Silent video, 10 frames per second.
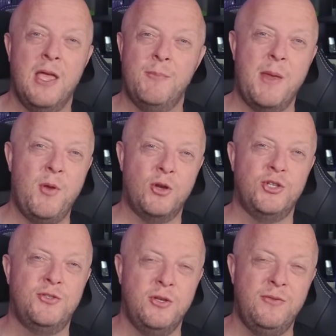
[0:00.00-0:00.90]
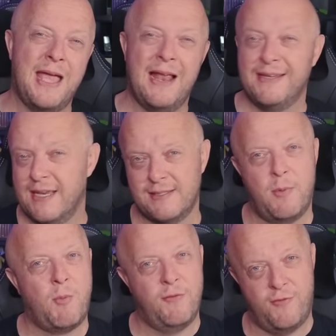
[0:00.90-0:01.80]
Maybe I should do that and get some of
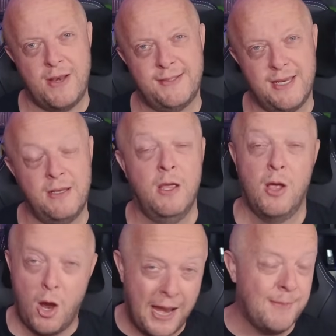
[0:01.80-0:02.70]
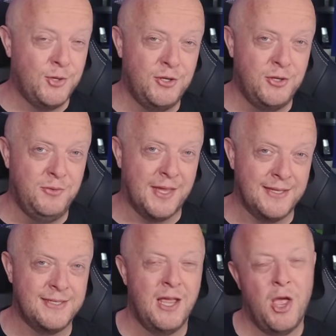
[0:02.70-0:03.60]
my friends in. I am going to do
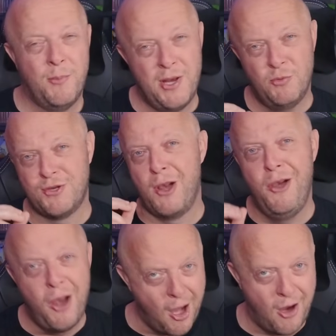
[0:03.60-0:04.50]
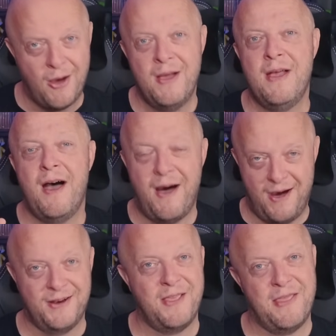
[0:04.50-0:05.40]
this, but it was a lot
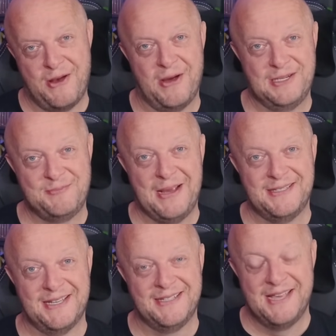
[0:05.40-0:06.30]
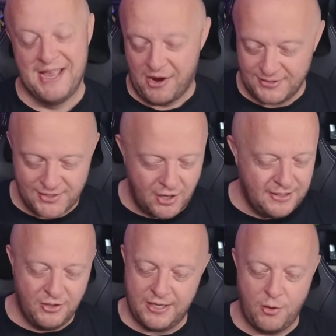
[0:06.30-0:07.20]
harder than I expected. I started
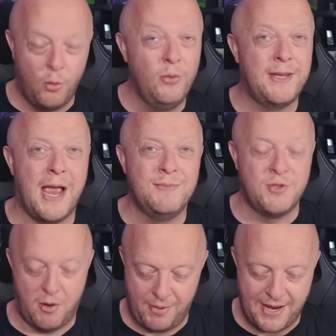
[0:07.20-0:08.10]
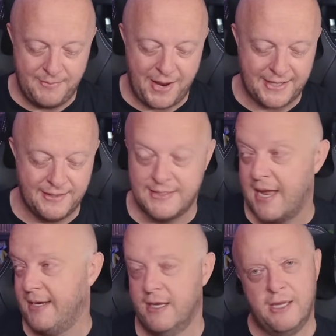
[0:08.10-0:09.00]
looking at all the games that I played back in the
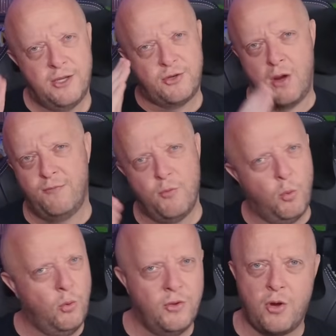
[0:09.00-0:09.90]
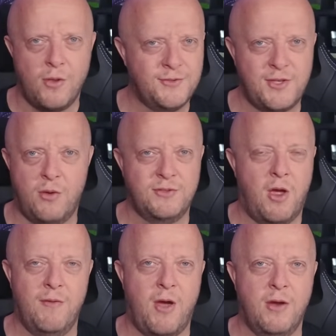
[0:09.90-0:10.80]
day, going through all the consoles that
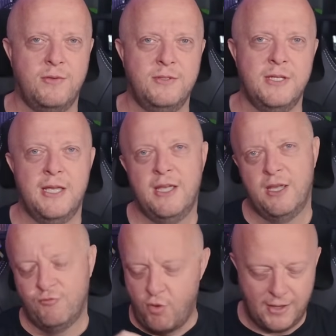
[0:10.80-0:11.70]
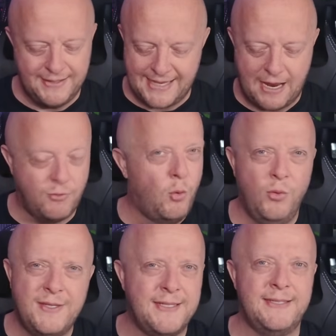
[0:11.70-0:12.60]
I've owned, writing down all
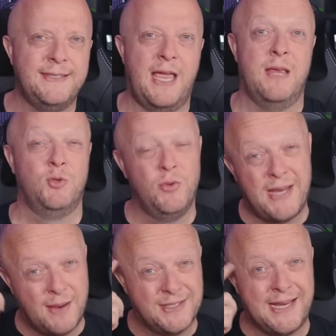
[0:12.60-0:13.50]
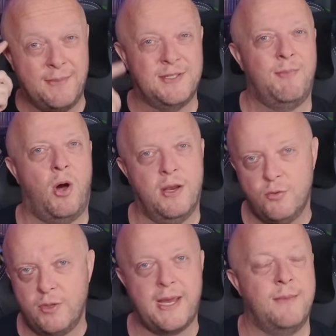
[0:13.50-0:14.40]
the decent games, all the games that came to mind, all
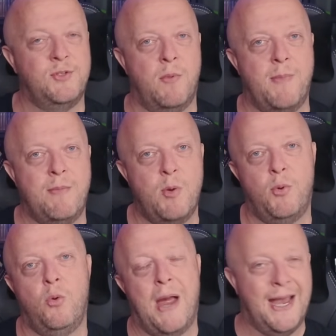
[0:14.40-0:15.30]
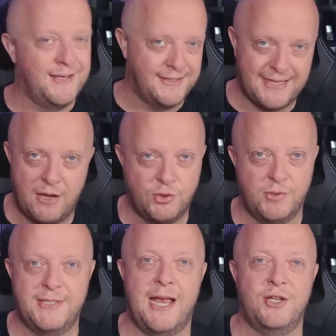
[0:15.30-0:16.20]
the games that were memorable, had nostalgia
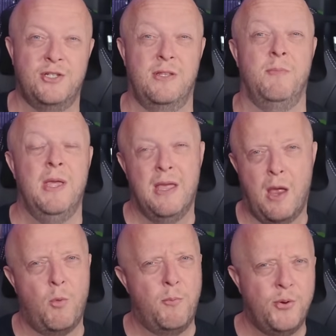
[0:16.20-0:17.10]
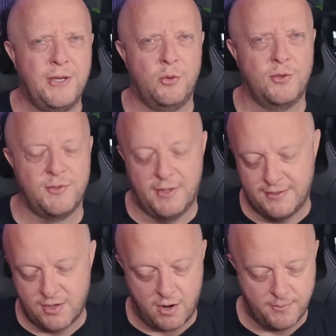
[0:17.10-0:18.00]
attached to them and were pretty awesome at the
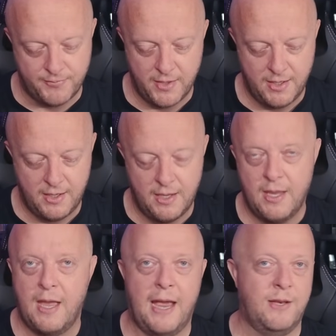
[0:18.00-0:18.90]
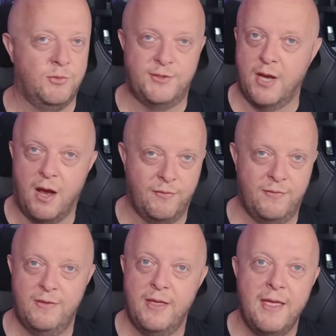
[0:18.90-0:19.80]
time. And it was
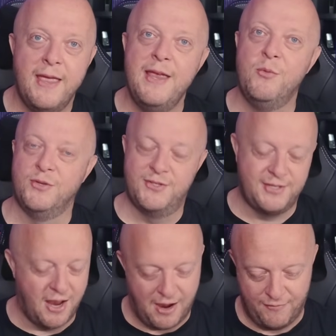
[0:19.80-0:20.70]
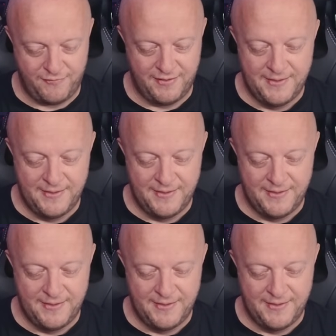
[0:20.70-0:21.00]
tough. It was tough.